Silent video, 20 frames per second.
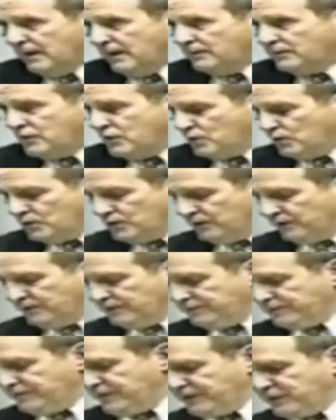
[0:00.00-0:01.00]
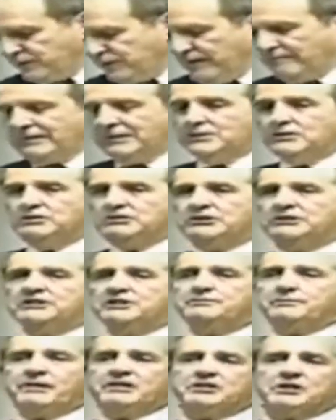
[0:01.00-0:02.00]
Now, news of the French Revolution,
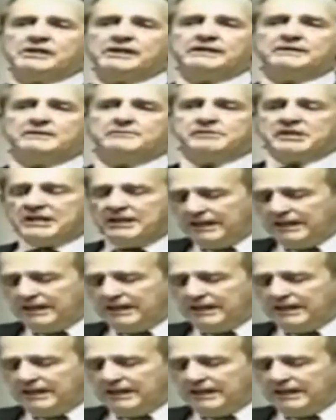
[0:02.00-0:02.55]
especially at the